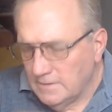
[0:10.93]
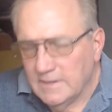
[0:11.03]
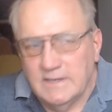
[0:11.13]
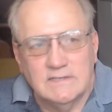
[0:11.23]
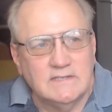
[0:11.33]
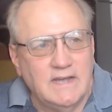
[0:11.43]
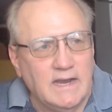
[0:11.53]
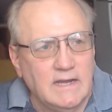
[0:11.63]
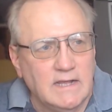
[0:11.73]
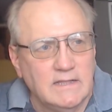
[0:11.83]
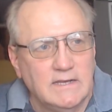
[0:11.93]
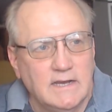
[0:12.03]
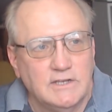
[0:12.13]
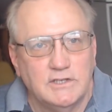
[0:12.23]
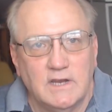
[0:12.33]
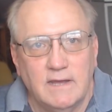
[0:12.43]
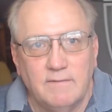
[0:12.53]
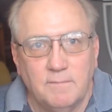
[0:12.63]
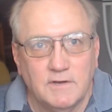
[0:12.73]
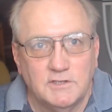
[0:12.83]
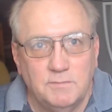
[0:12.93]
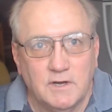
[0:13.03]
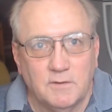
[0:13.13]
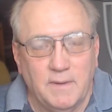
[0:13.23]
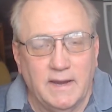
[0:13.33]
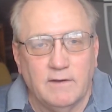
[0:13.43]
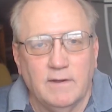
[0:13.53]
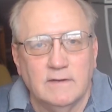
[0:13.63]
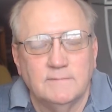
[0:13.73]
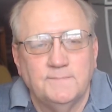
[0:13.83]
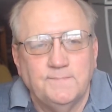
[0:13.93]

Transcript: I guess technically I should have a much better background,